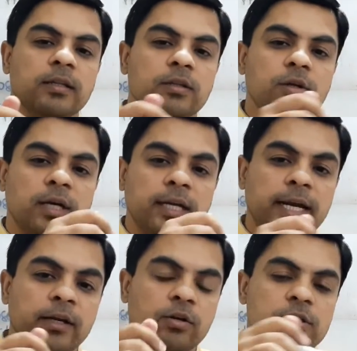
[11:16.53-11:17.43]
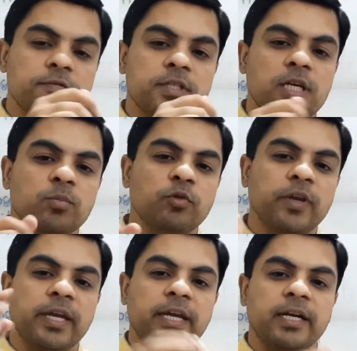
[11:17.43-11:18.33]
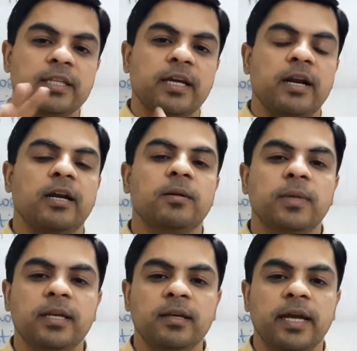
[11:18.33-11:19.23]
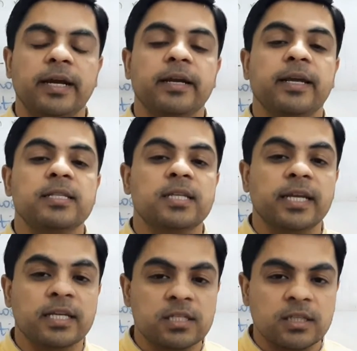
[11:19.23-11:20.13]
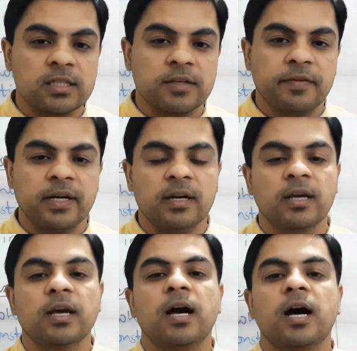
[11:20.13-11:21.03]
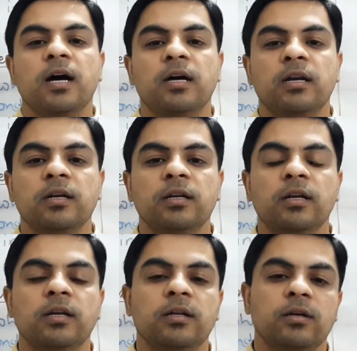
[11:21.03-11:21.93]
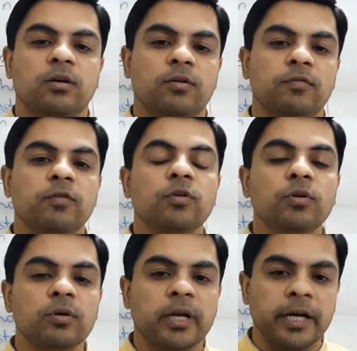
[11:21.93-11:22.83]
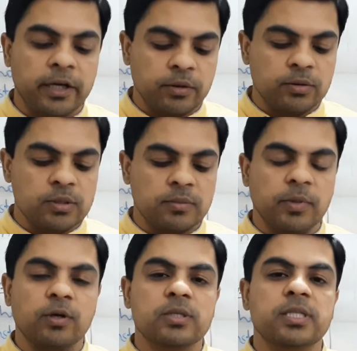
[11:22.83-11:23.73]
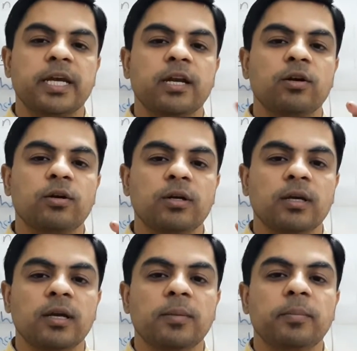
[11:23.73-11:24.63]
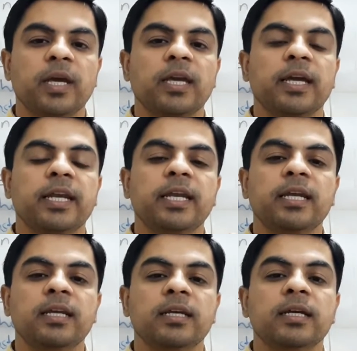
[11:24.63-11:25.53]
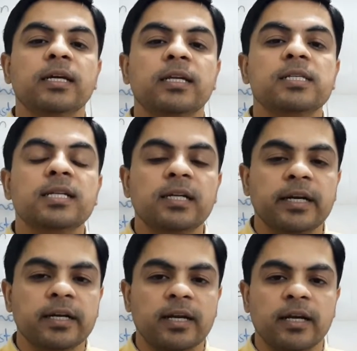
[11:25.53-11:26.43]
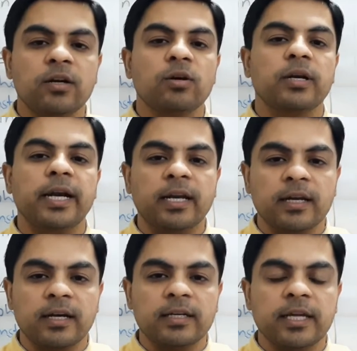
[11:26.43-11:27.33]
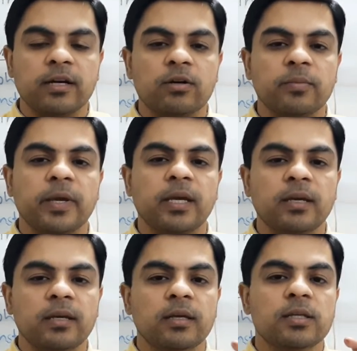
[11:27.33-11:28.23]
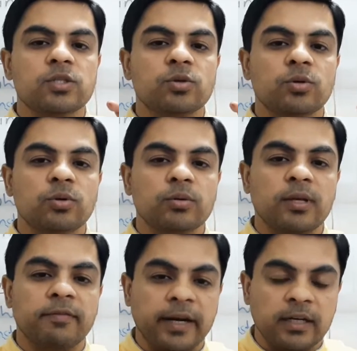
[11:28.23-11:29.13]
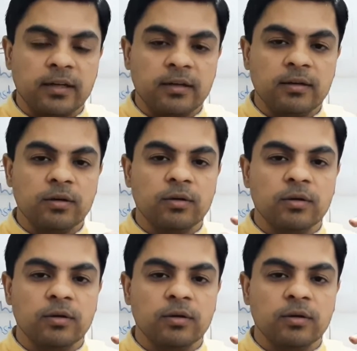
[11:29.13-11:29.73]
the electrons which are moving here and there randomly and cancelling each other's effect are of no great use, because they are not making any resultant current or net current, they are not making. So the factor